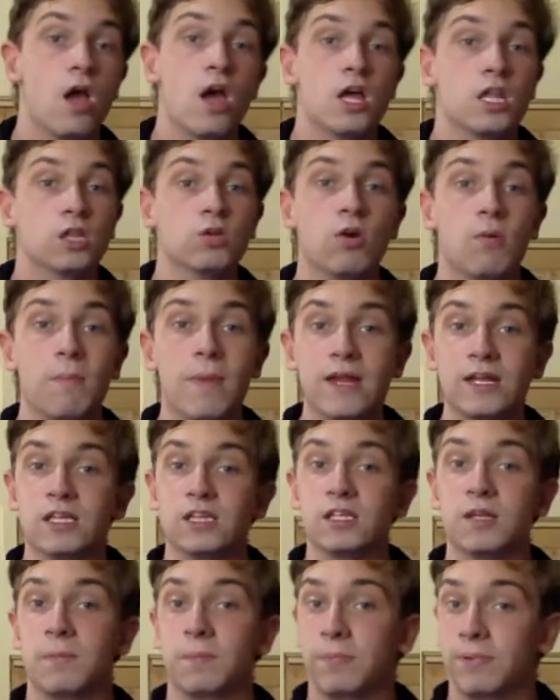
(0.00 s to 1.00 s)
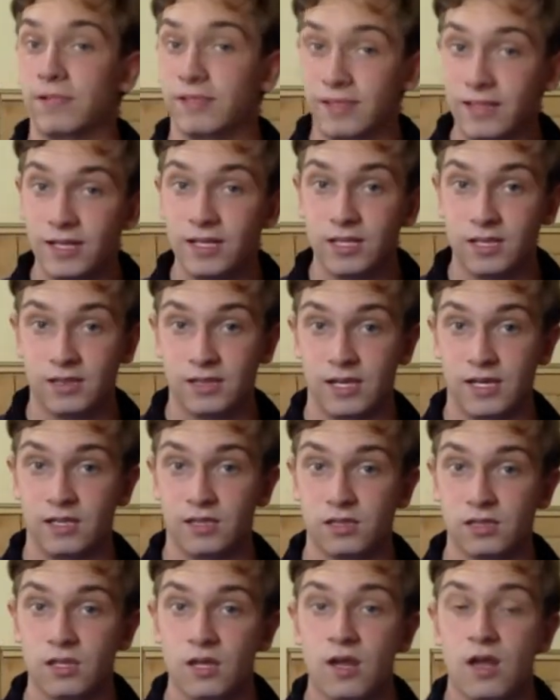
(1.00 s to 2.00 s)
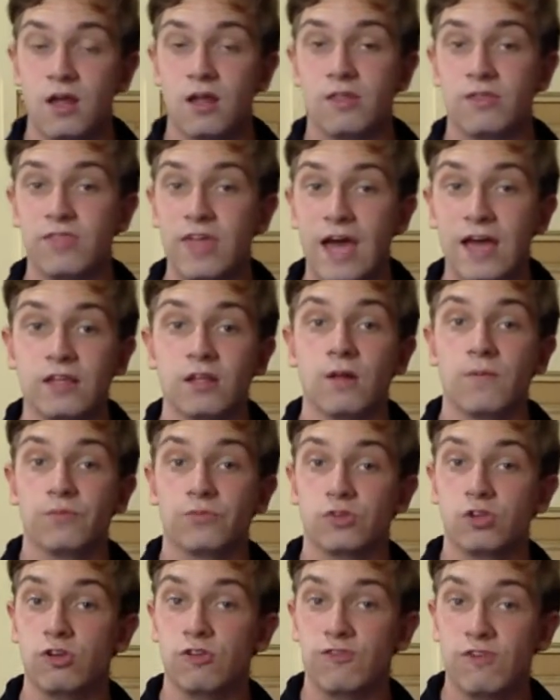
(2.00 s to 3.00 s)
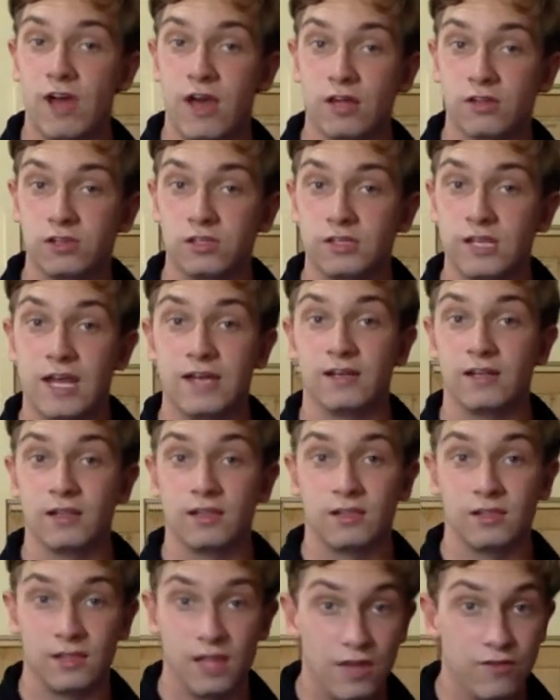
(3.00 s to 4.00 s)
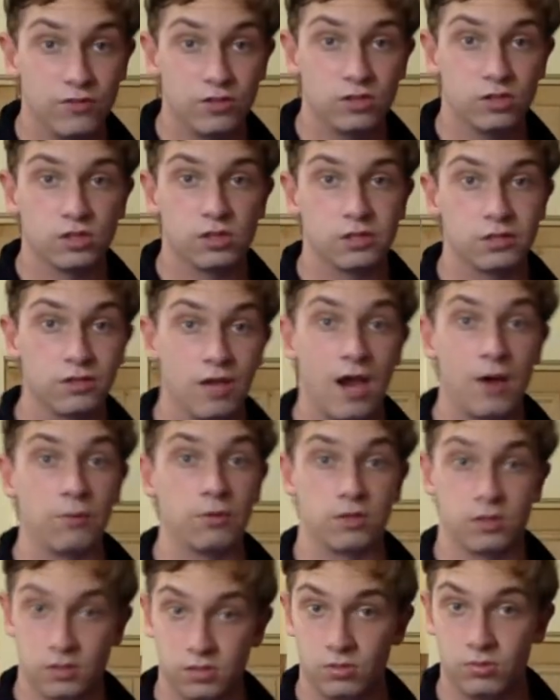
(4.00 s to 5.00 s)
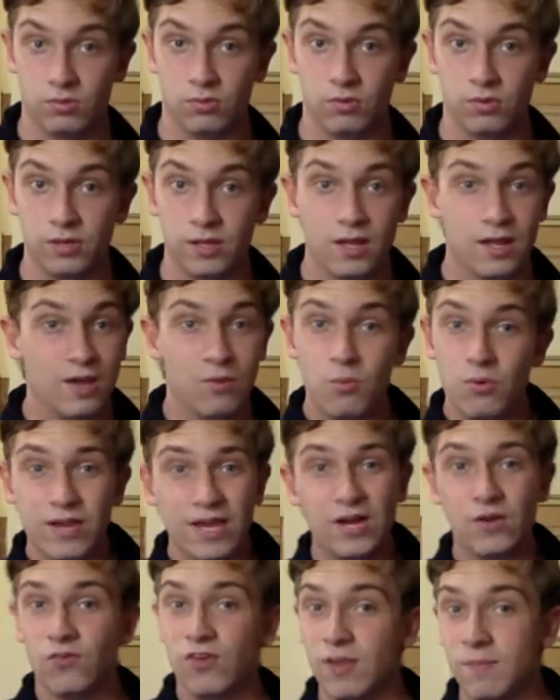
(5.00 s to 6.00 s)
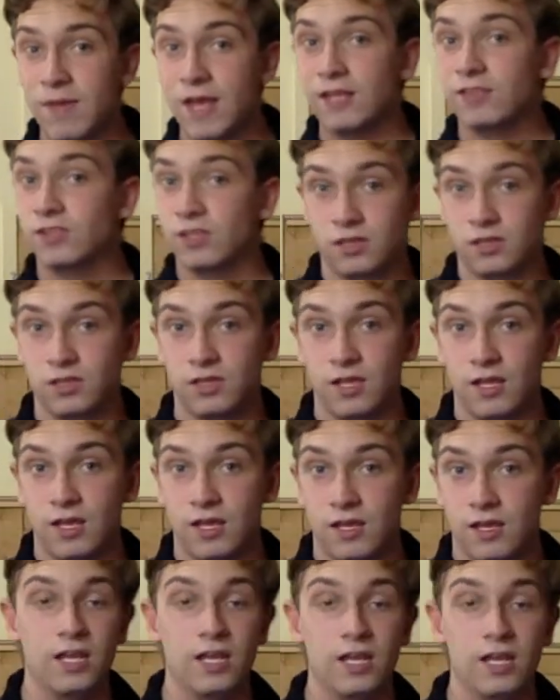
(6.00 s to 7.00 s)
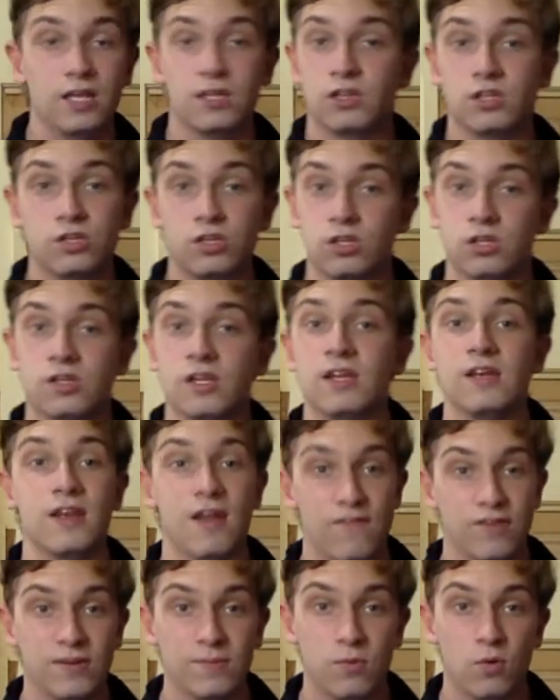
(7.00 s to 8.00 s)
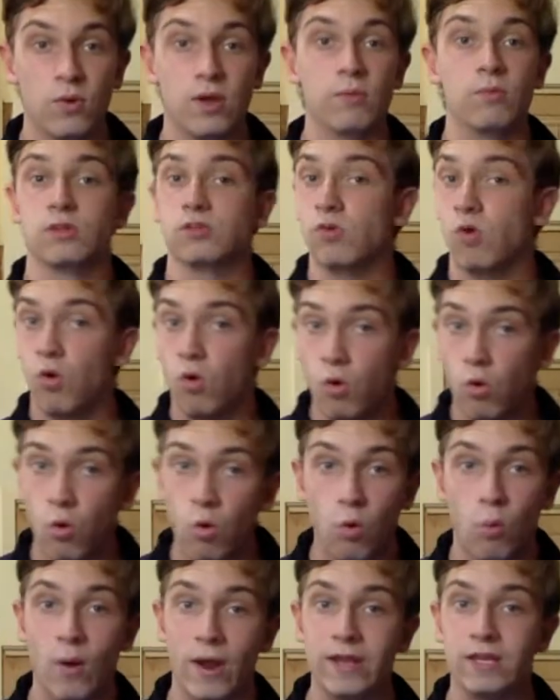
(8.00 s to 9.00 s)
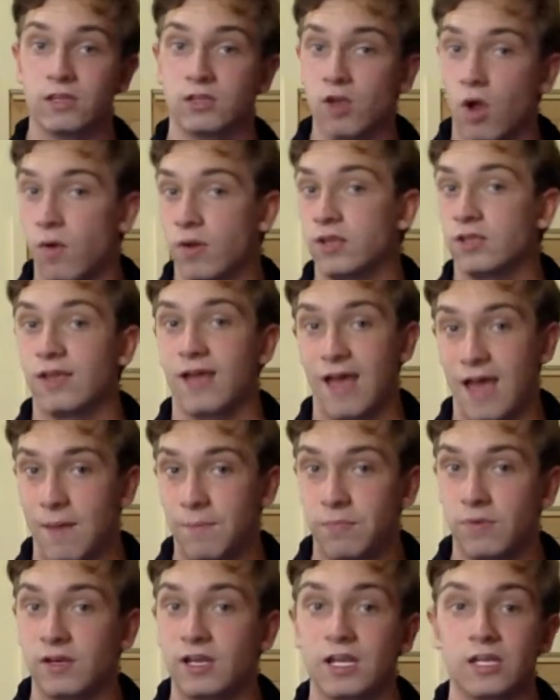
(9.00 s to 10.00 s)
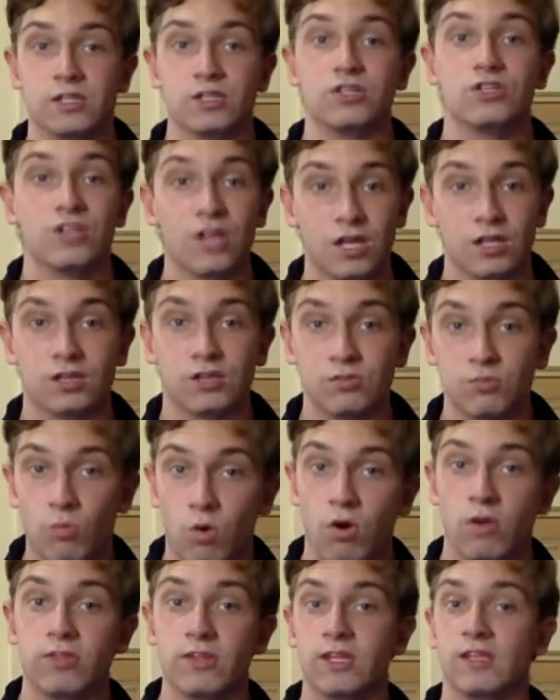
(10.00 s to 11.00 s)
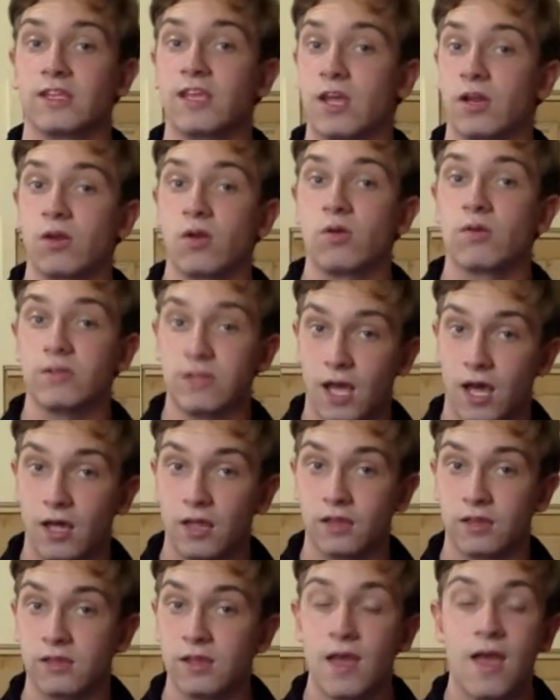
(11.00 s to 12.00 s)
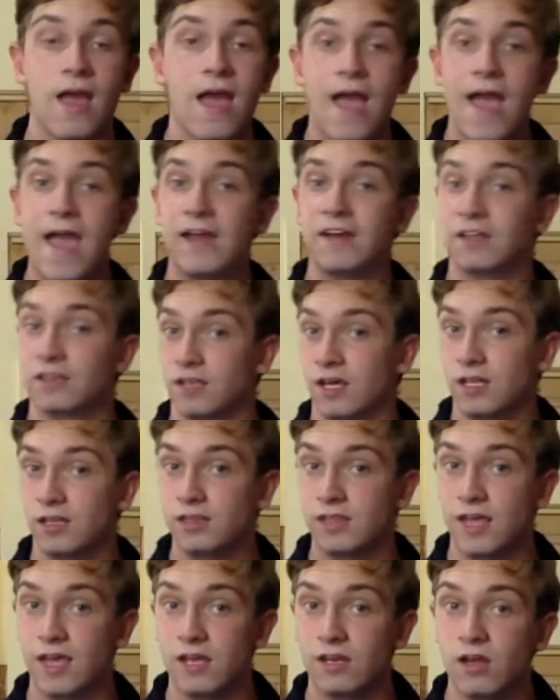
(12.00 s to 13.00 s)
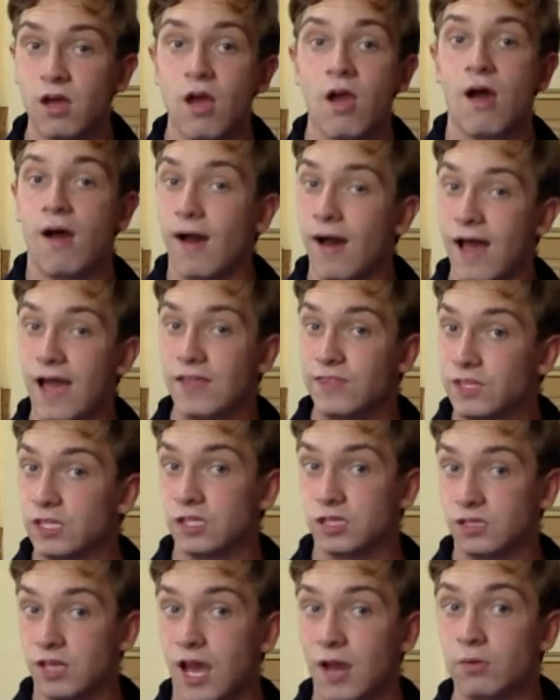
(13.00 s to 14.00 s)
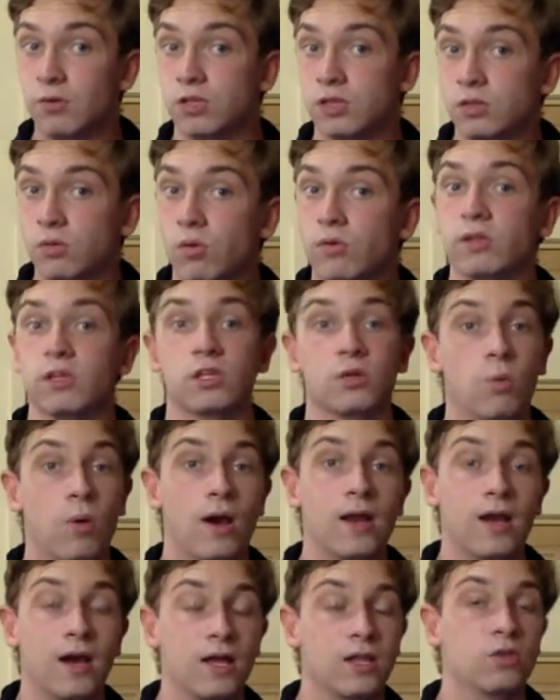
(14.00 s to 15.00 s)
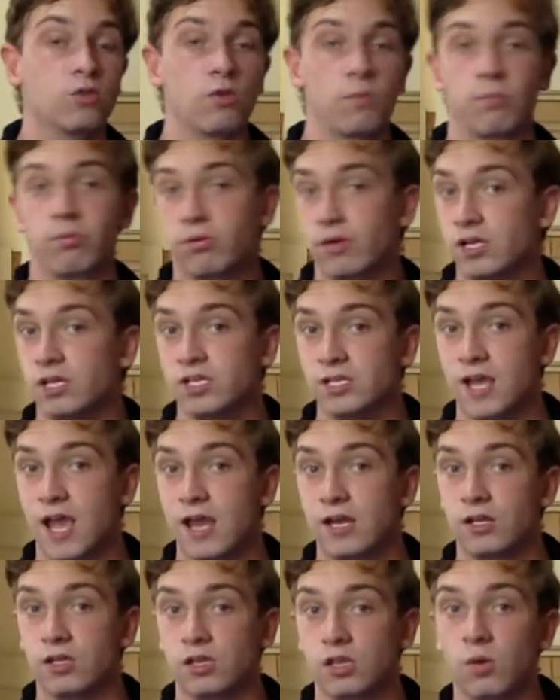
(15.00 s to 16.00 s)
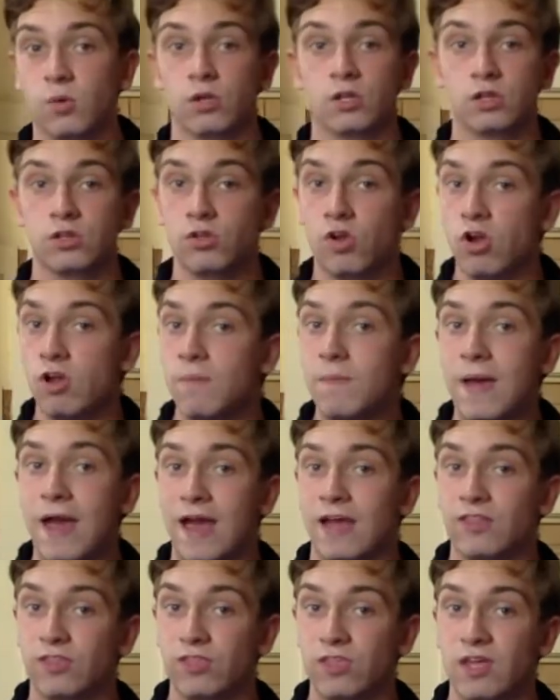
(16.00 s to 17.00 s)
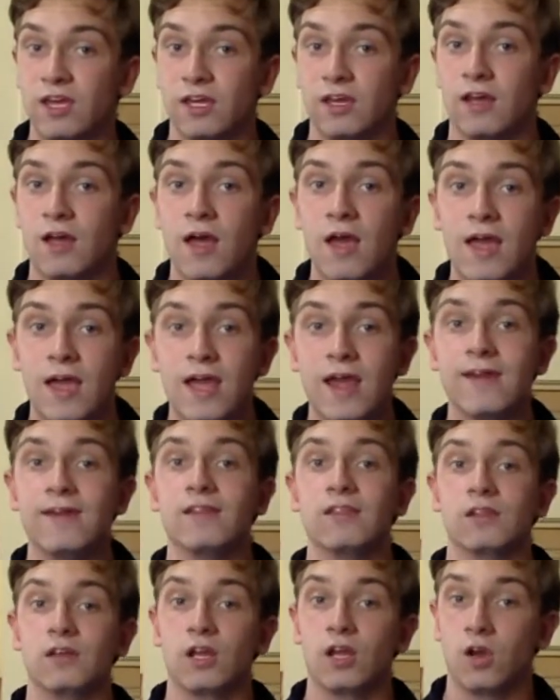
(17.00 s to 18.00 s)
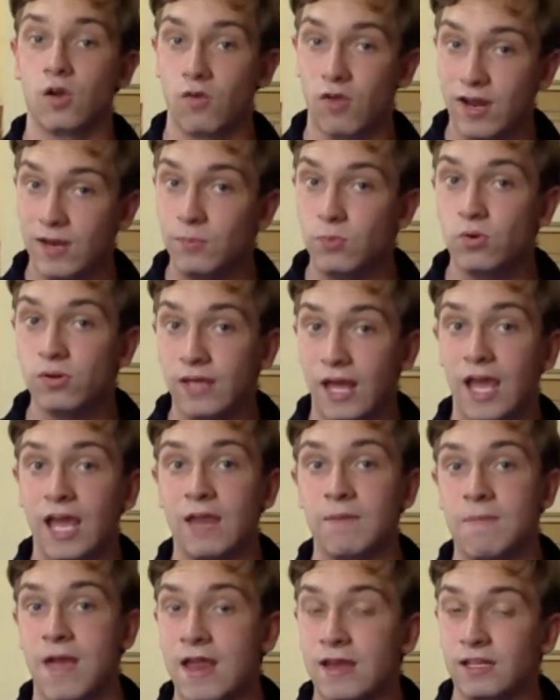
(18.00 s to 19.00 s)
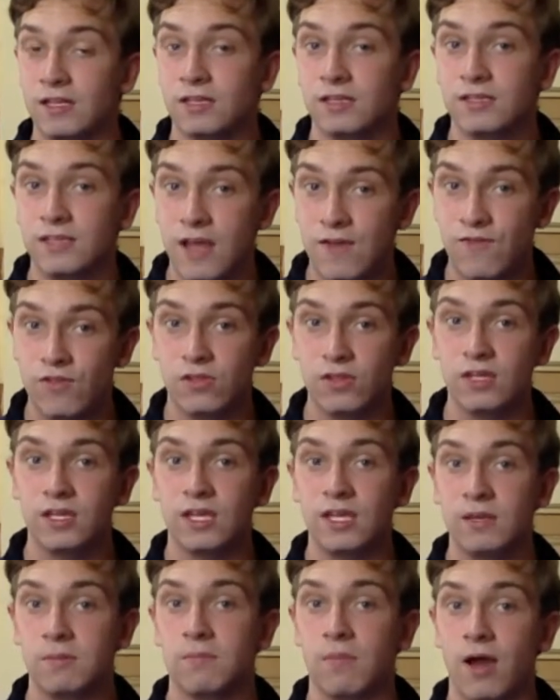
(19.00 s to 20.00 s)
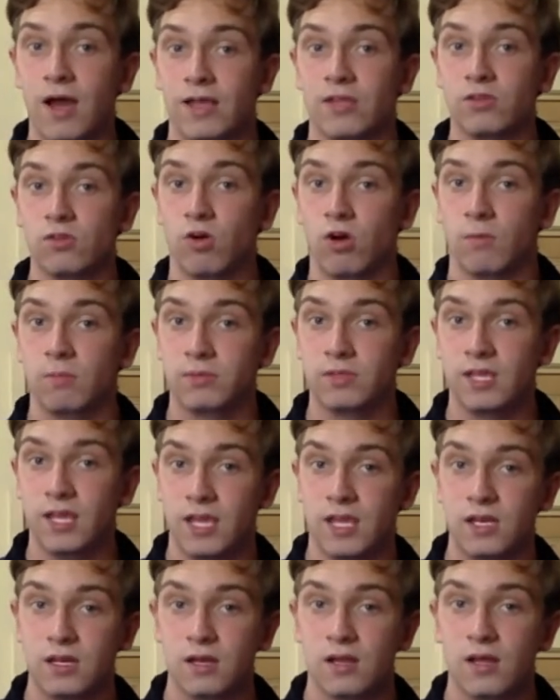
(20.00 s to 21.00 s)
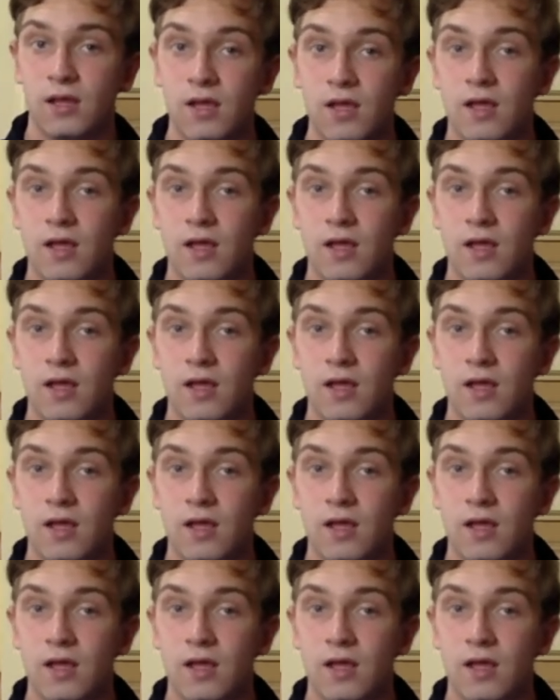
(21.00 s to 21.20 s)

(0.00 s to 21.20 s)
So it makes complete sense that 2011's Skyward Sword will get a remake this year. It's just inevitable. It was always going to happen. It's just what Nintendo does. And as I said, I think Skyward Sword is quite underappreciated, so it's no bad thing. It is an incredible game and is definitely in my top 10.